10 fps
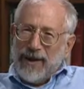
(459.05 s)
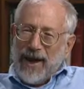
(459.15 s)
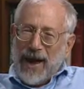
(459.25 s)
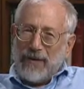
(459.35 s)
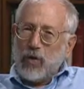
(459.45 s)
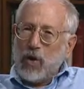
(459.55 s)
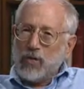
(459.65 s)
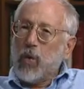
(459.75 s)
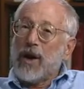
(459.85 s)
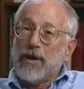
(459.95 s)
And of
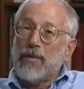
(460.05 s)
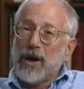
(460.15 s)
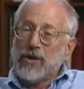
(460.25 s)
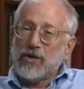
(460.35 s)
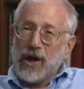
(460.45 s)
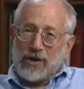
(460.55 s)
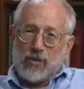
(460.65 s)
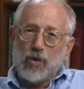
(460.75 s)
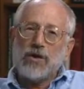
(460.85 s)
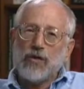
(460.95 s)
course, one of the parents does.
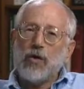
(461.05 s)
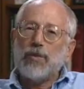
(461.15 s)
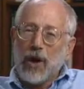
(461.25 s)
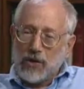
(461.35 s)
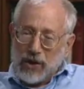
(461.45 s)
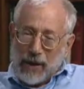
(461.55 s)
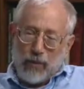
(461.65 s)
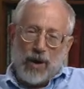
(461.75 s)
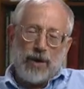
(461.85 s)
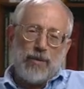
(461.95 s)
Which of you blows up?
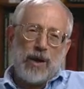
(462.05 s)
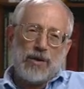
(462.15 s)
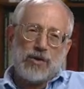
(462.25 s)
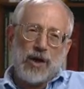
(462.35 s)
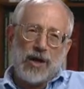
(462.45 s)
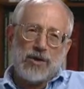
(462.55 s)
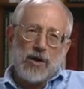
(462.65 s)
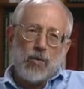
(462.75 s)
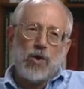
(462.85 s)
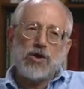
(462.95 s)
One of the parents does.
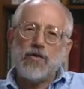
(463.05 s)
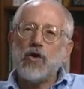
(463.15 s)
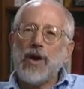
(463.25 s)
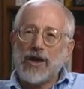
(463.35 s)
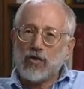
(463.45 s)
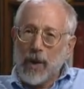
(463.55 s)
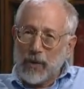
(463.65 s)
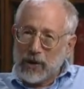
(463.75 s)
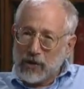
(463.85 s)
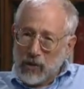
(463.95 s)
Which of you has
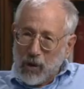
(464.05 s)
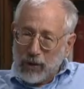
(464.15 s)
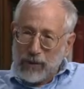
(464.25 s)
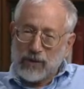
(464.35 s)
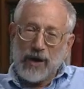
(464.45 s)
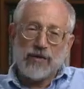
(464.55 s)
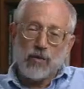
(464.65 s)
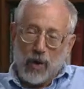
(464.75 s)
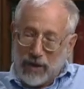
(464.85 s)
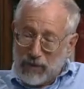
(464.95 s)
trouble controlling themselves?
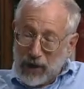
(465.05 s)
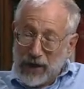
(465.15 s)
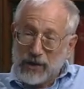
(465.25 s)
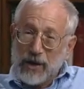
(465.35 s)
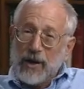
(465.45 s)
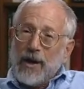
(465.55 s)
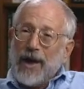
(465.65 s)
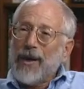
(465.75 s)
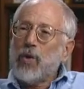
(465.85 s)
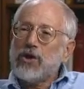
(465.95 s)
One of them does.
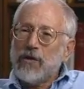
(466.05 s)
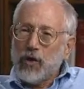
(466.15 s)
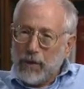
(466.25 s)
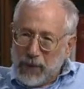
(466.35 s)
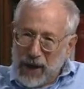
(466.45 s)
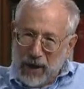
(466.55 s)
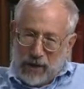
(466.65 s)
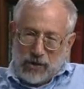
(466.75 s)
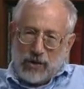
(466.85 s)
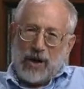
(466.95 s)
And which of your
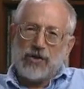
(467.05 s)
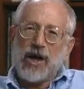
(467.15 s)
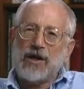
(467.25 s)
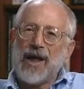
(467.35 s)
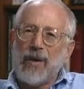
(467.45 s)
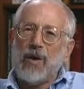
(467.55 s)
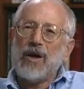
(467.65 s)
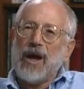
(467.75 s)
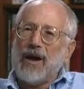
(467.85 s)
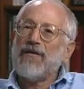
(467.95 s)
parents, I'll say to that one,
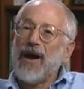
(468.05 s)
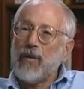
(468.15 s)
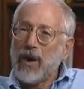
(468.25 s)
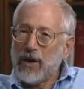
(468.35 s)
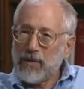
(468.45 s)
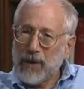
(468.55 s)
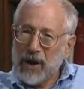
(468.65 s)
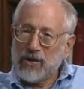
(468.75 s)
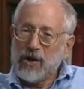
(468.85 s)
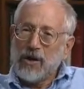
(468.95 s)
and I'll find one of their
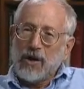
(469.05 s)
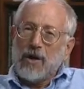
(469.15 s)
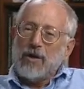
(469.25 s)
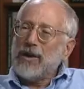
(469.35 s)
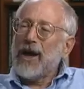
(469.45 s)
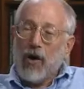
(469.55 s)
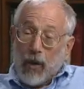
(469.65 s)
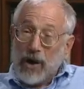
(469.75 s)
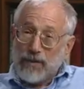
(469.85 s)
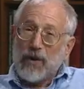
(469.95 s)
parents. Not
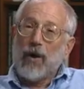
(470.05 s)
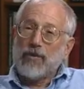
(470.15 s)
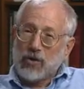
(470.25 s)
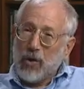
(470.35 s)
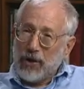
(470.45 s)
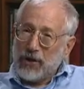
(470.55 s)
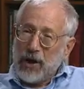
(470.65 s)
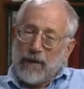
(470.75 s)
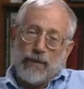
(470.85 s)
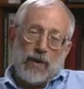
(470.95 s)
always, but almost all the time.
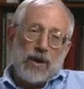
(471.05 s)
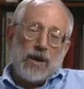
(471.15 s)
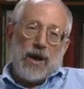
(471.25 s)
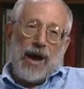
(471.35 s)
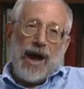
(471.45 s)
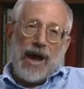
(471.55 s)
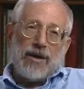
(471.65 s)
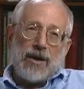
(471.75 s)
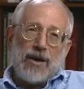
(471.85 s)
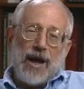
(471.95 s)

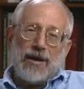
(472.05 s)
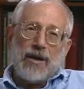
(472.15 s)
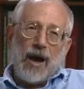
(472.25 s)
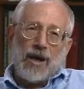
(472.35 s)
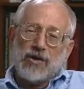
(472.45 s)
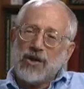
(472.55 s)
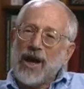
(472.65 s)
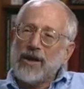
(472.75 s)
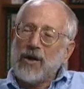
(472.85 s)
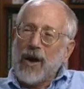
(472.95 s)
And then I'll
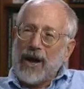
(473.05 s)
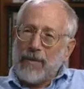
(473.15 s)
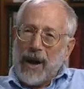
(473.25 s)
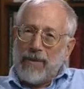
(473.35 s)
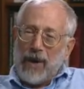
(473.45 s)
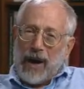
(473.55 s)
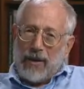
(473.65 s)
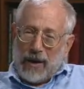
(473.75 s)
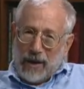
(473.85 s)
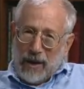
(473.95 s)
say, you know,
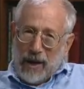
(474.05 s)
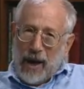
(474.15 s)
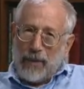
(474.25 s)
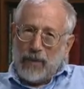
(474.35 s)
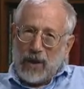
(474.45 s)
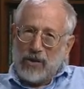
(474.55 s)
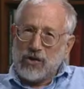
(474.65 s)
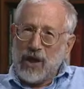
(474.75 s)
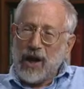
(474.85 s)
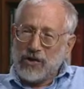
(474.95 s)
I'll help them to
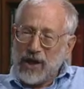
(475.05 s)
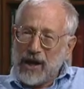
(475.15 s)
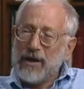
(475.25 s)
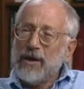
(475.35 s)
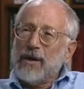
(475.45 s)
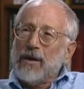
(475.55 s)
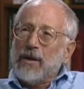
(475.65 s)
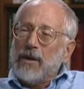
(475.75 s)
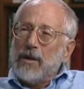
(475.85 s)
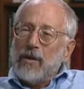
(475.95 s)
understand. Then I'll say,
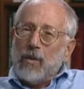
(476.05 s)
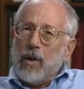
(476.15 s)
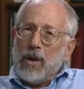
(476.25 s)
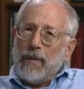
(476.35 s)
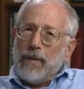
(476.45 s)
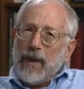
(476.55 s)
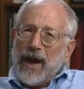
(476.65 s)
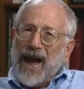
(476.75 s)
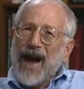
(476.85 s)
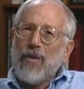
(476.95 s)
well,
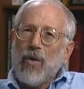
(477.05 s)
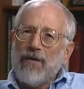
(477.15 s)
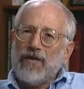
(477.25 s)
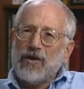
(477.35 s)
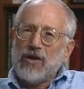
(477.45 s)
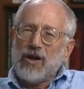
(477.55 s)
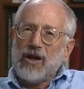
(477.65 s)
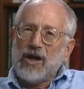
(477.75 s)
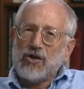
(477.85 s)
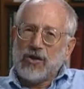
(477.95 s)
how often do you
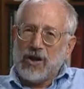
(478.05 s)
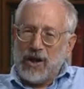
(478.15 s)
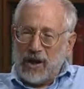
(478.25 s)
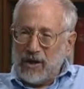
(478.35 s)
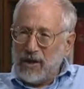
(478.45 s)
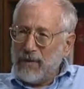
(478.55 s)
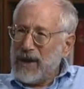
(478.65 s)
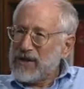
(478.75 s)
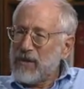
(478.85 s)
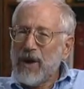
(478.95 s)
hit your kid? And they
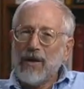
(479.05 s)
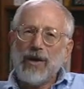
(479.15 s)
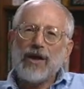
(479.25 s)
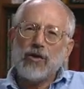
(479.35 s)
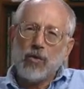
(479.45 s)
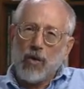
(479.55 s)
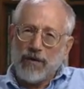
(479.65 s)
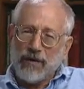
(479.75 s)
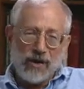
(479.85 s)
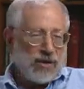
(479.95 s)
may say, well, not too
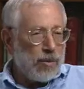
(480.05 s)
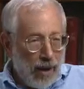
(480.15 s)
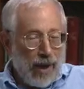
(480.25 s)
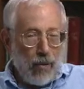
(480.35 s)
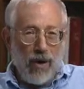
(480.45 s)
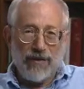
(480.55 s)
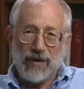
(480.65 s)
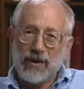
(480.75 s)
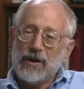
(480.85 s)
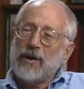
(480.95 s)
often. well, how
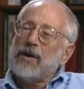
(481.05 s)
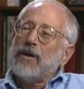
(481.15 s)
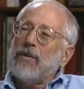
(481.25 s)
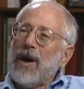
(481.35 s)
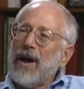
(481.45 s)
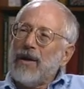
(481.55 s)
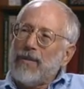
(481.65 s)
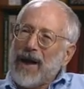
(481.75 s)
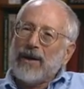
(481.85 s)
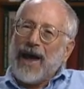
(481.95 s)
often? Well,
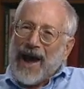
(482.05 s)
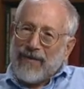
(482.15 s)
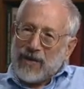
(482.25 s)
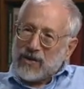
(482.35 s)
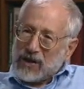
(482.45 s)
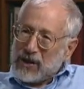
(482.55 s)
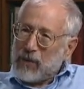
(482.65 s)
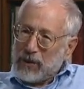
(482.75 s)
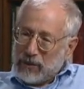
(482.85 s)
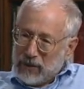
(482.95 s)
about average. I'll say,
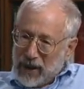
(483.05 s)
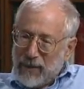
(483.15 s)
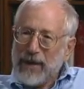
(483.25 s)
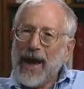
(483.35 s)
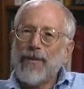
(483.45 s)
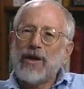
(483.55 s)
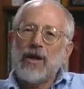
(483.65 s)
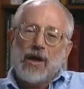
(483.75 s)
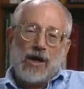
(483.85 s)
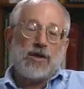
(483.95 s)
well, tell me how many,
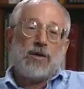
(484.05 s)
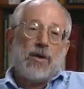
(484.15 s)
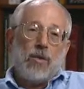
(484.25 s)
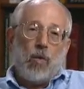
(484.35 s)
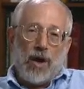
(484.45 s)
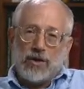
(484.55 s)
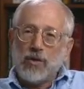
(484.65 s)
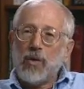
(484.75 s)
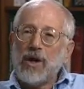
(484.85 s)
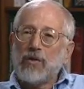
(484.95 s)
is it once a
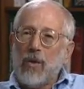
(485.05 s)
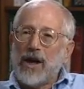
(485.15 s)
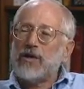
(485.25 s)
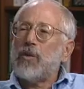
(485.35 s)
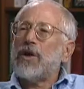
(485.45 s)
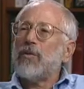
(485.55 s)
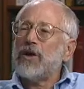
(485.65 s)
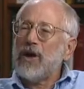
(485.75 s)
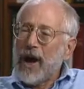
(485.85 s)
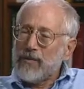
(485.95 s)
week, twice a week, 3
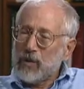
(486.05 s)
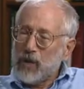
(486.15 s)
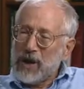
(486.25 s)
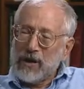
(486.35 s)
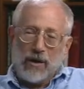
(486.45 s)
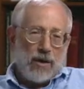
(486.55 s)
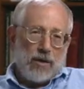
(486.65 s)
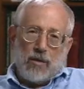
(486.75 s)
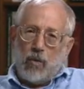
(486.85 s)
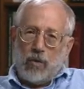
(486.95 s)
times a week,
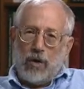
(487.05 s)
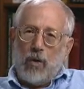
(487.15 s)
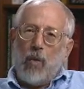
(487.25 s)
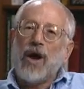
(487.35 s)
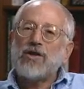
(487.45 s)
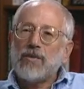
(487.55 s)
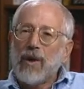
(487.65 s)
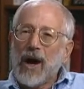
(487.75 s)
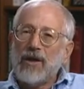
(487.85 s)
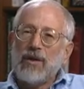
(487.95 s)
you know, once a
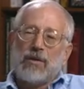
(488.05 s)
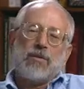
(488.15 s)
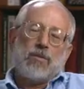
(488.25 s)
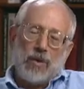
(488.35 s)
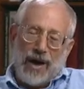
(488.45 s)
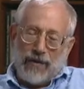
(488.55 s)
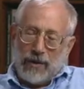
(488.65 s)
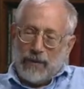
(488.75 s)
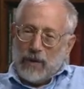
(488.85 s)
month, whatever.